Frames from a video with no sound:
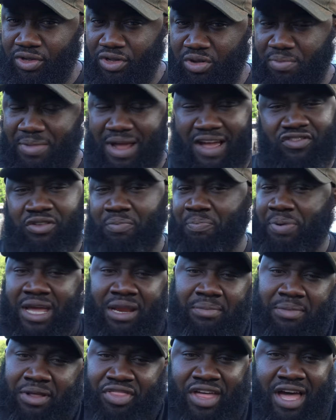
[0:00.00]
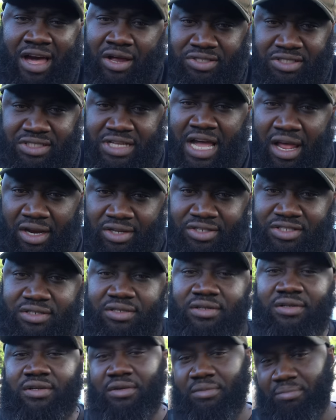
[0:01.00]
you might have to pay them a thousand dollars,
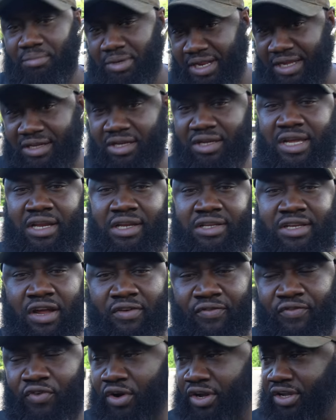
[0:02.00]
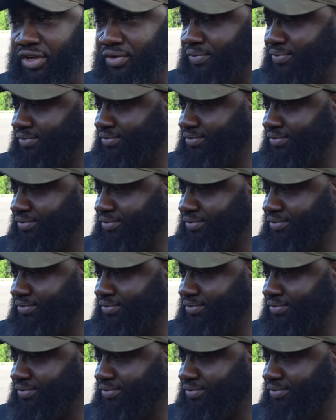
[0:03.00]
but they can get it done for you.